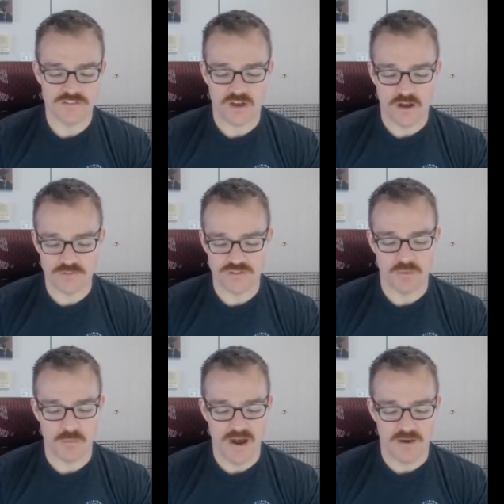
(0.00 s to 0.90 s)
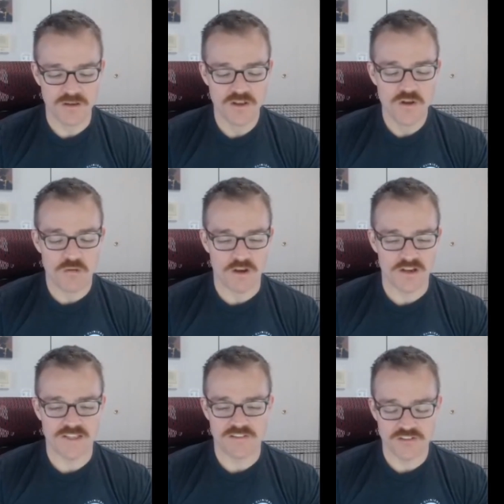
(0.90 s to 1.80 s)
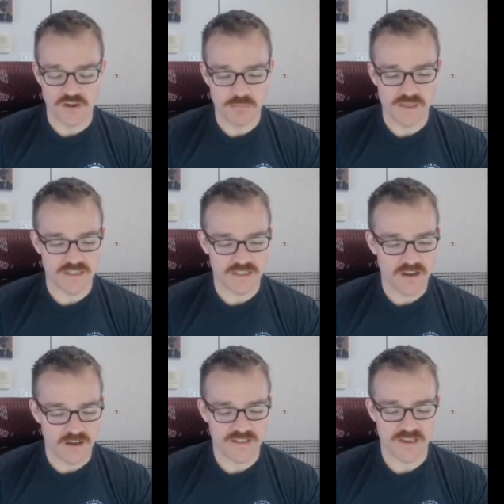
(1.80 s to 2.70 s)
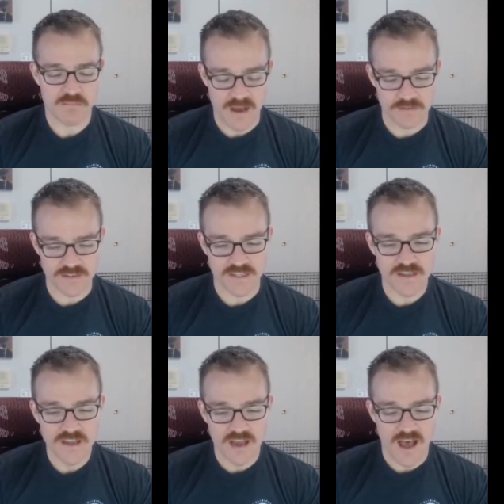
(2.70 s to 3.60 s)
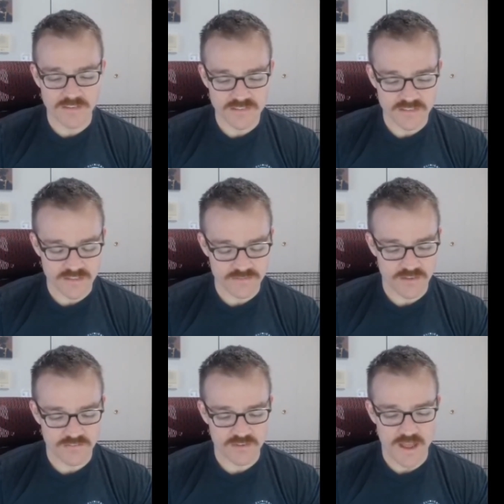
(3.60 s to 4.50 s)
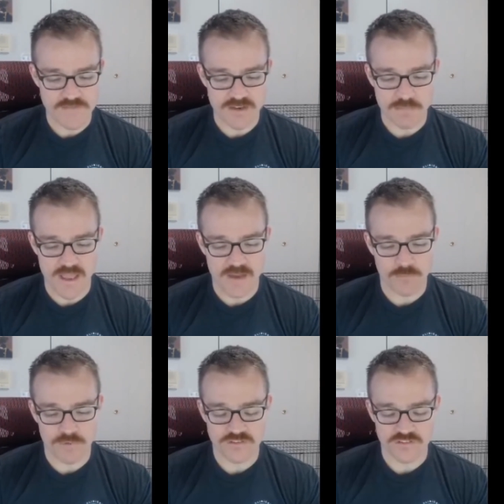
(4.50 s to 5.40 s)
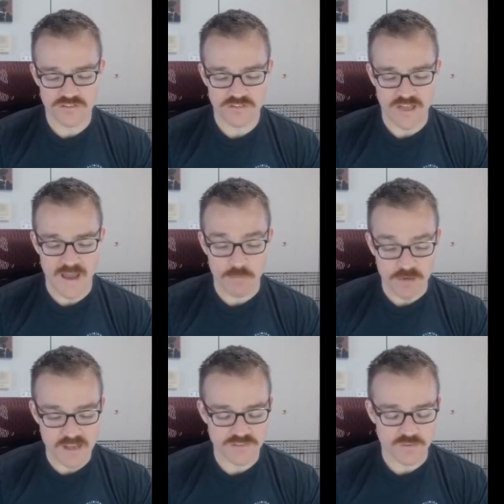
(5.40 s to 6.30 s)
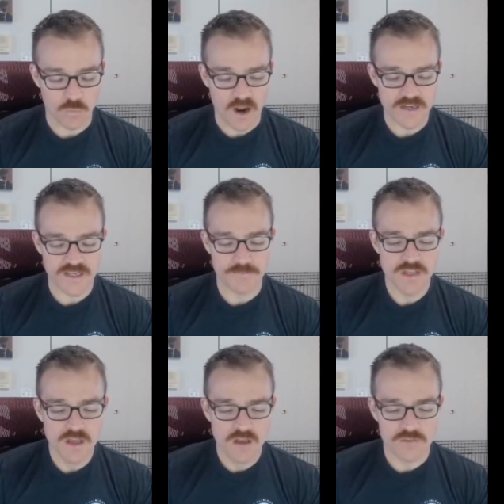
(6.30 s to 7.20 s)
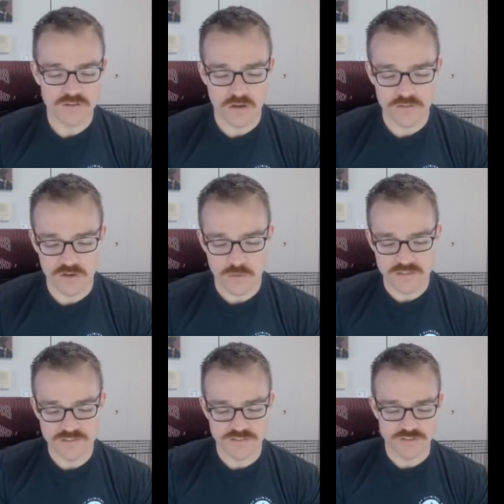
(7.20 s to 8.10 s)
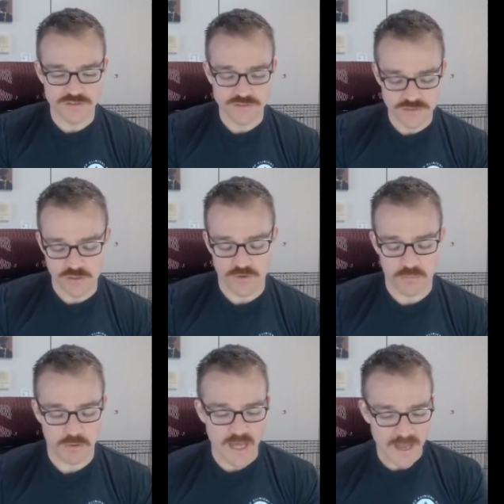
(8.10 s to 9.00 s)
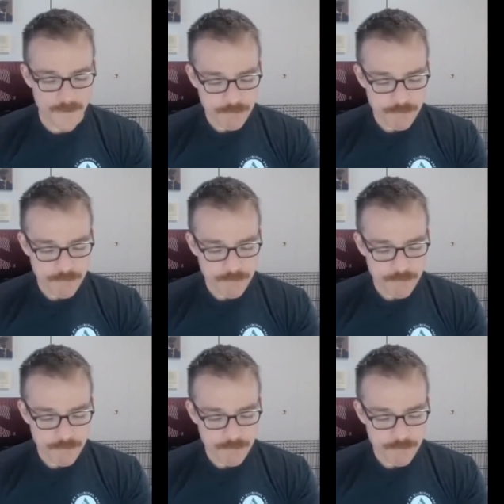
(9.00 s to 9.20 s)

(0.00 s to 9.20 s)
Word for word: also about running and jumping and cutting and bounding. Obviously, if, if they're having pain with just at rest or walking, those other questions usually don't apply